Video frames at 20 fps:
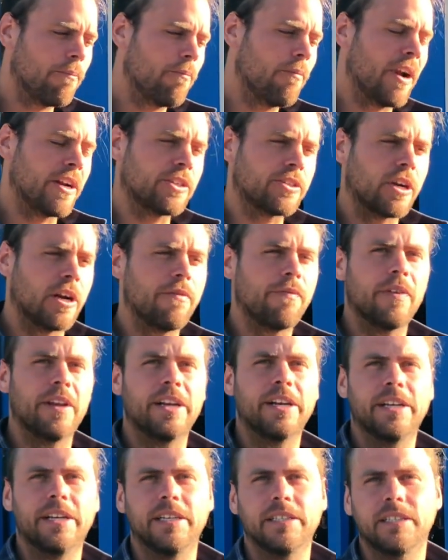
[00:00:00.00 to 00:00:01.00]

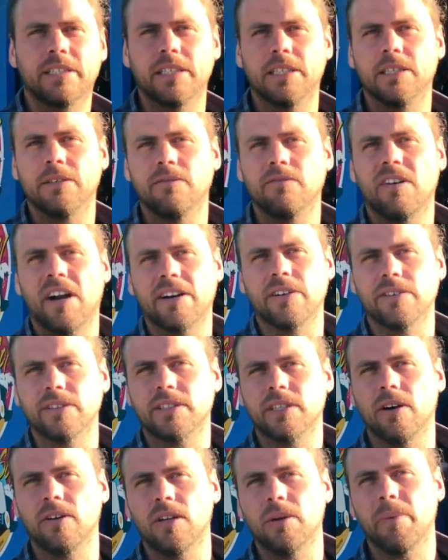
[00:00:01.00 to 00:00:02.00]
retrofitted it to run on
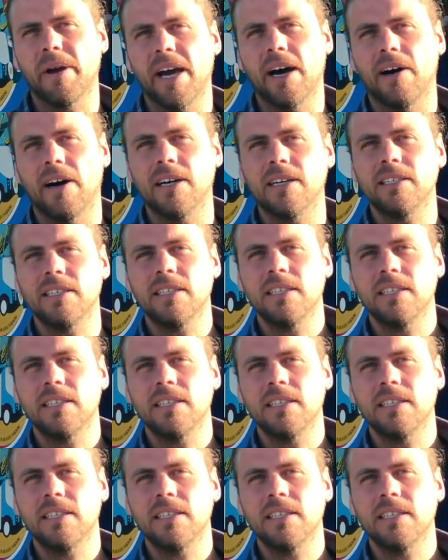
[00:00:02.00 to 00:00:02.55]
solar power.